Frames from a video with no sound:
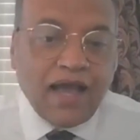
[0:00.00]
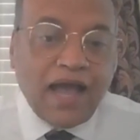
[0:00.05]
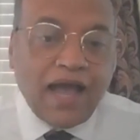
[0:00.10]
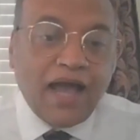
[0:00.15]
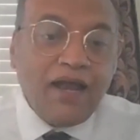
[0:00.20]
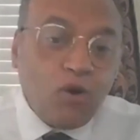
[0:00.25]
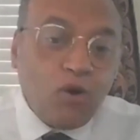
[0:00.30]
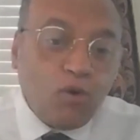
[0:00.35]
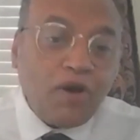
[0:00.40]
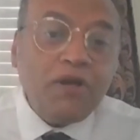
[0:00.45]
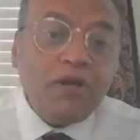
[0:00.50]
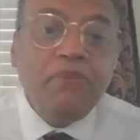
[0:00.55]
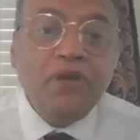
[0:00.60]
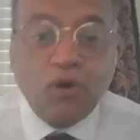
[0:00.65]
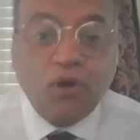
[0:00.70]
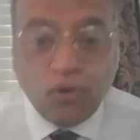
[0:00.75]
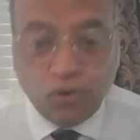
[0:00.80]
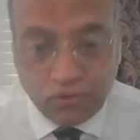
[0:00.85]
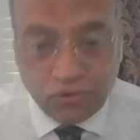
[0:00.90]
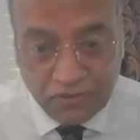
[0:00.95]
And lo and
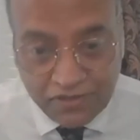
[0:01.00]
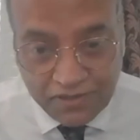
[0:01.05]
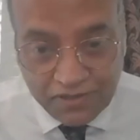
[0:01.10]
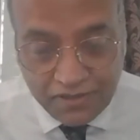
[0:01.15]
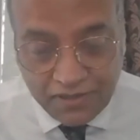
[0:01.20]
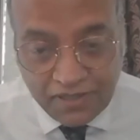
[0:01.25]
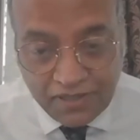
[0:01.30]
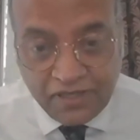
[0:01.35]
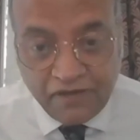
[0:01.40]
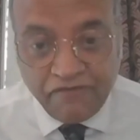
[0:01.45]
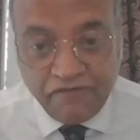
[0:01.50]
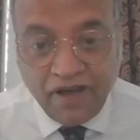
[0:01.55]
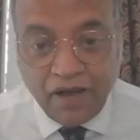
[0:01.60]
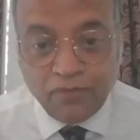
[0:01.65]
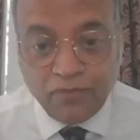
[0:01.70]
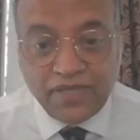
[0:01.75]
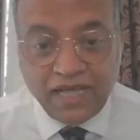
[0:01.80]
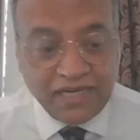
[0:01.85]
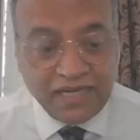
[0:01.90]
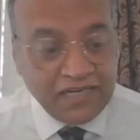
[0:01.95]
behold, they
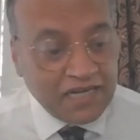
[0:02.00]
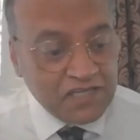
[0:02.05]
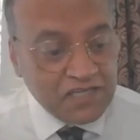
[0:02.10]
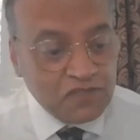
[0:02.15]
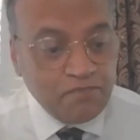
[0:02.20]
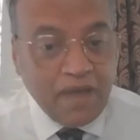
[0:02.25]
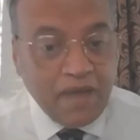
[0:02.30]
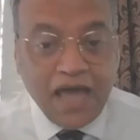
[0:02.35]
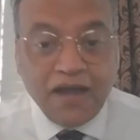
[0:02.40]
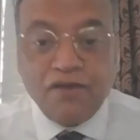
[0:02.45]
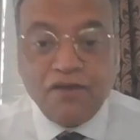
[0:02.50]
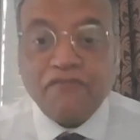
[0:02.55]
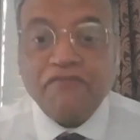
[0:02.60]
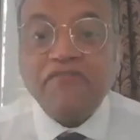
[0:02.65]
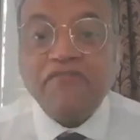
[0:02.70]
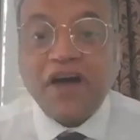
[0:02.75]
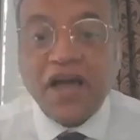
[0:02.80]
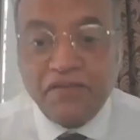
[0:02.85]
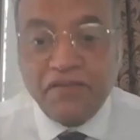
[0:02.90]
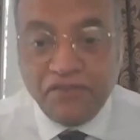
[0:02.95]
found that in a span of
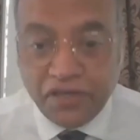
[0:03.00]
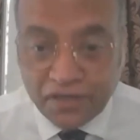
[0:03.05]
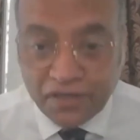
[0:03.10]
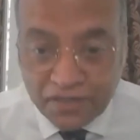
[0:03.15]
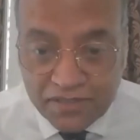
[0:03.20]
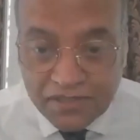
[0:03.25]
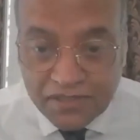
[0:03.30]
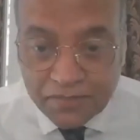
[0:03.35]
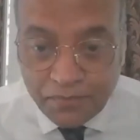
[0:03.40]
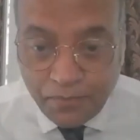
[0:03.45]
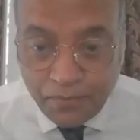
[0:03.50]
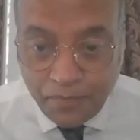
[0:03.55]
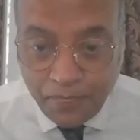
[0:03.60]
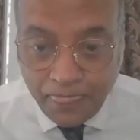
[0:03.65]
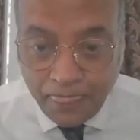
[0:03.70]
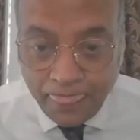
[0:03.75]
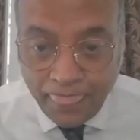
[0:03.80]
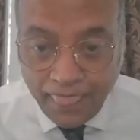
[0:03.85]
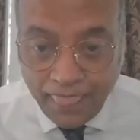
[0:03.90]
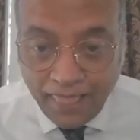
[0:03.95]
five years,
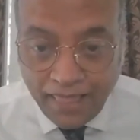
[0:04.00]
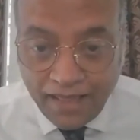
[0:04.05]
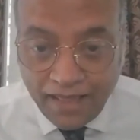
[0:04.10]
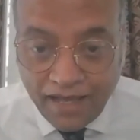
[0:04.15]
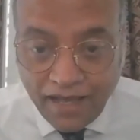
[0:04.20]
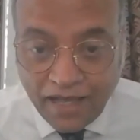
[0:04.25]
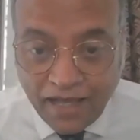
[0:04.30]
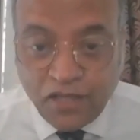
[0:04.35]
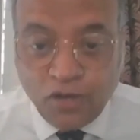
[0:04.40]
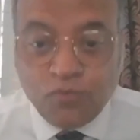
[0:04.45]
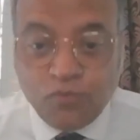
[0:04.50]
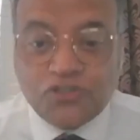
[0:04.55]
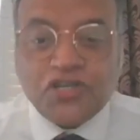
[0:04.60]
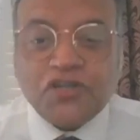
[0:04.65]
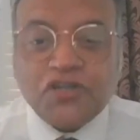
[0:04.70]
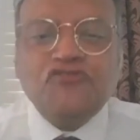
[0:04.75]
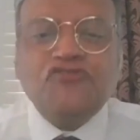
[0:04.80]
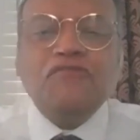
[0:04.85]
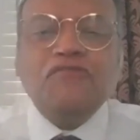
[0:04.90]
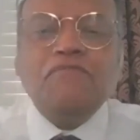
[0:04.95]
there was a
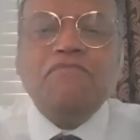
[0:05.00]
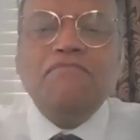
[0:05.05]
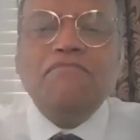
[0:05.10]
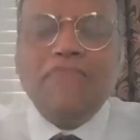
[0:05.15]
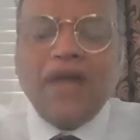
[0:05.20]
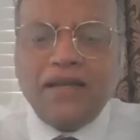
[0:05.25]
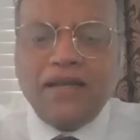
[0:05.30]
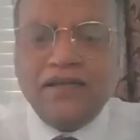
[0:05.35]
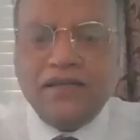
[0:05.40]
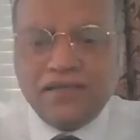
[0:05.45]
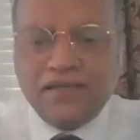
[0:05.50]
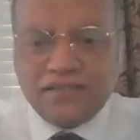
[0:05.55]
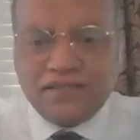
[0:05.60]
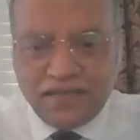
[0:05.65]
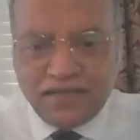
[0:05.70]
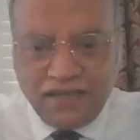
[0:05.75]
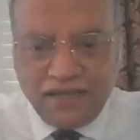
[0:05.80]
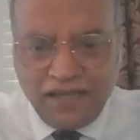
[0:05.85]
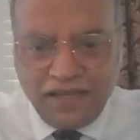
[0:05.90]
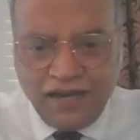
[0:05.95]

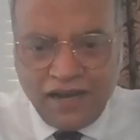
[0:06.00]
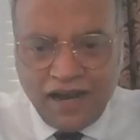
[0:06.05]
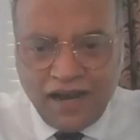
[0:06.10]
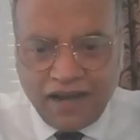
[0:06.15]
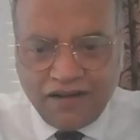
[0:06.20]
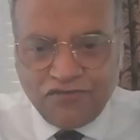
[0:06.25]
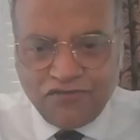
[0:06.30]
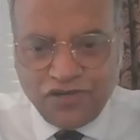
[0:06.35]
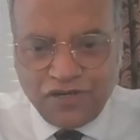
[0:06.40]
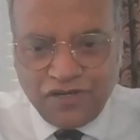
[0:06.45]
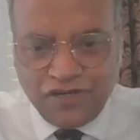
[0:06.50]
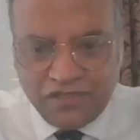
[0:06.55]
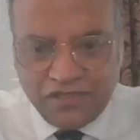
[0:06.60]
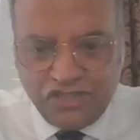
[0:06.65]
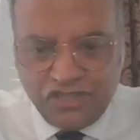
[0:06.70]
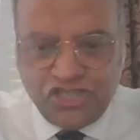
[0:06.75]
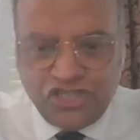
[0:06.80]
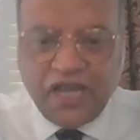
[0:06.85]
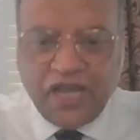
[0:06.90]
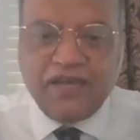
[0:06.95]
tremendous electrical
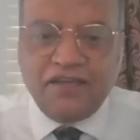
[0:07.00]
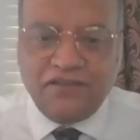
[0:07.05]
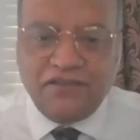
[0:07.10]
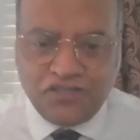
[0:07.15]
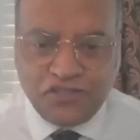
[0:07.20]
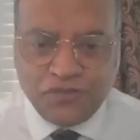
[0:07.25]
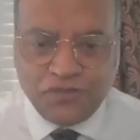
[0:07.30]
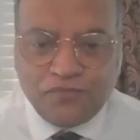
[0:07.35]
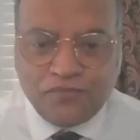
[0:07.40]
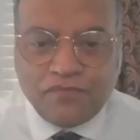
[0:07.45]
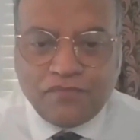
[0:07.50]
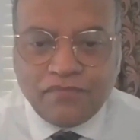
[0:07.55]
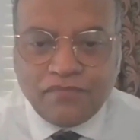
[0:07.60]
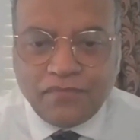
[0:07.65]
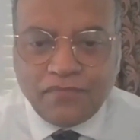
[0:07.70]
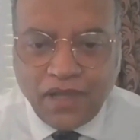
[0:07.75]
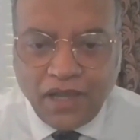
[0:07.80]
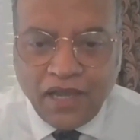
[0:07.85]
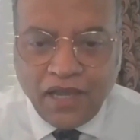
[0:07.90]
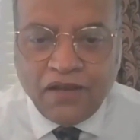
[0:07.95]
change
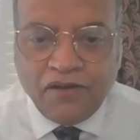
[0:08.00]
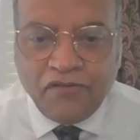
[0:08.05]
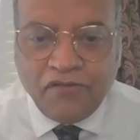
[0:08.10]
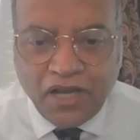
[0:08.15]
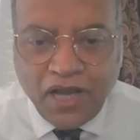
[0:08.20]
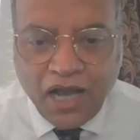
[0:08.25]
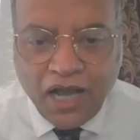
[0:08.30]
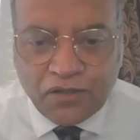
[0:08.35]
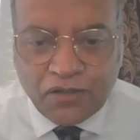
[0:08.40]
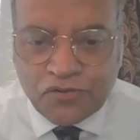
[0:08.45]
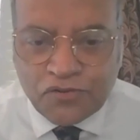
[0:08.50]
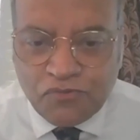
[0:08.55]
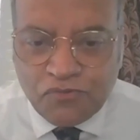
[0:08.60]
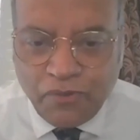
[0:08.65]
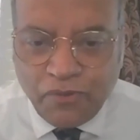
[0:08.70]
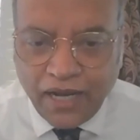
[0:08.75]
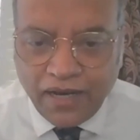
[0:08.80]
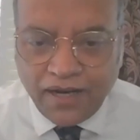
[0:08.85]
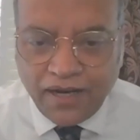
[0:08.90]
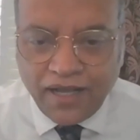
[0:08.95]
in Ricardo's
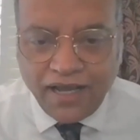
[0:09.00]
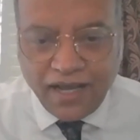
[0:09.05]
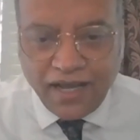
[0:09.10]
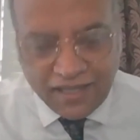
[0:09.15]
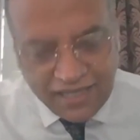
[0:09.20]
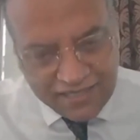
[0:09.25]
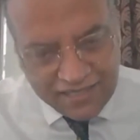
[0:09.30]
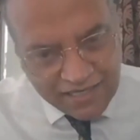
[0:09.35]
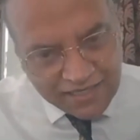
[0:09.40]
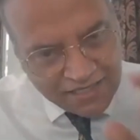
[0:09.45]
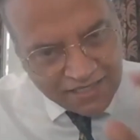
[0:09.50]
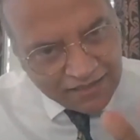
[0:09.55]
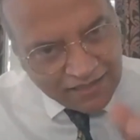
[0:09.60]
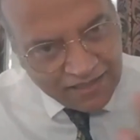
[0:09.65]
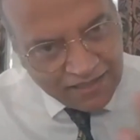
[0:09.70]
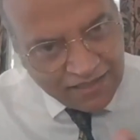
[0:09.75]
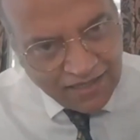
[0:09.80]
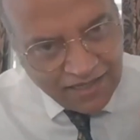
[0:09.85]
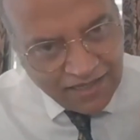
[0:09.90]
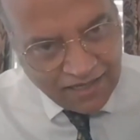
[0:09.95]
brain. There's a
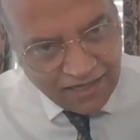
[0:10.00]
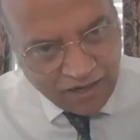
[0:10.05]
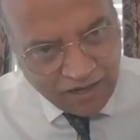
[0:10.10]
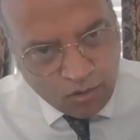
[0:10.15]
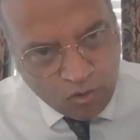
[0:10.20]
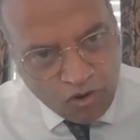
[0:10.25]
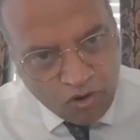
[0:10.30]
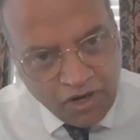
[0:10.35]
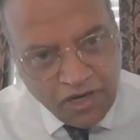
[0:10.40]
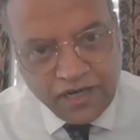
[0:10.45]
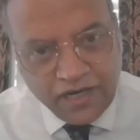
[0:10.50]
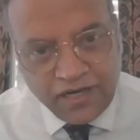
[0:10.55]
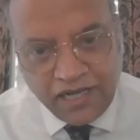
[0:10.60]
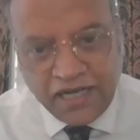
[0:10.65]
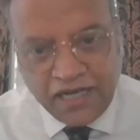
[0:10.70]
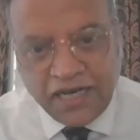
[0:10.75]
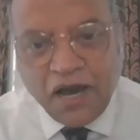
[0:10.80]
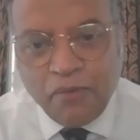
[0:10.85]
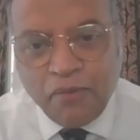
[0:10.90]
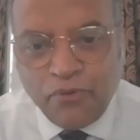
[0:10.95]
certain organ
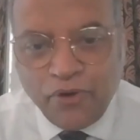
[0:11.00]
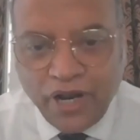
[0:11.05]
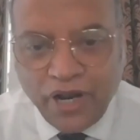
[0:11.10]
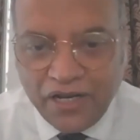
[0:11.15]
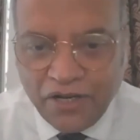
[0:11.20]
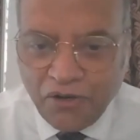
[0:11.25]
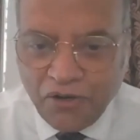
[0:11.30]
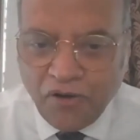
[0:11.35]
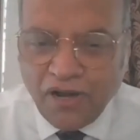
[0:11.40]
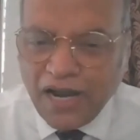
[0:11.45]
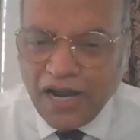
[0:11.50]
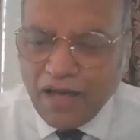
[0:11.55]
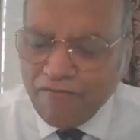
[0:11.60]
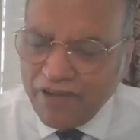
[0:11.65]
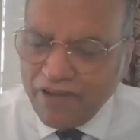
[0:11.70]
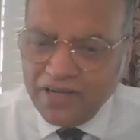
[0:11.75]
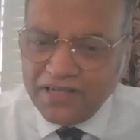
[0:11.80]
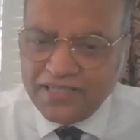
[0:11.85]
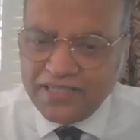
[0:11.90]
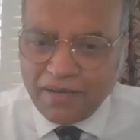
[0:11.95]
in our brain, you know, and I'm
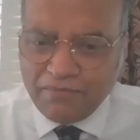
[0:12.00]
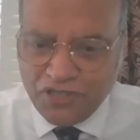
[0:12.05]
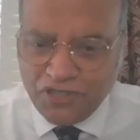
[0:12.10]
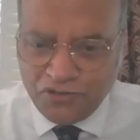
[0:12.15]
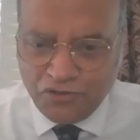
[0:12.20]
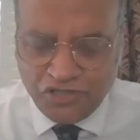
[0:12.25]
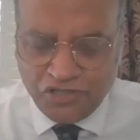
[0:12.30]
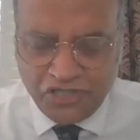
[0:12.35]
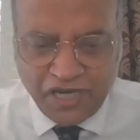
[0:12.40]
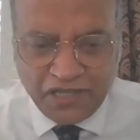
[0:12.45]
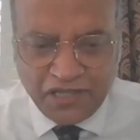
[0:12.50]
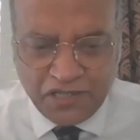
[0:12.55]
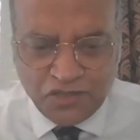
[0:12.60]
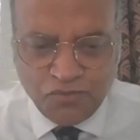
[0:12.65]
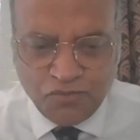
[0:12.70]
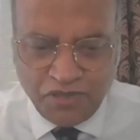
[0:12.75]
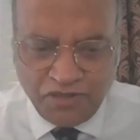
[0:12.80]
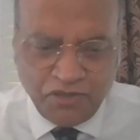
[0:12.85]
very tempted to share this with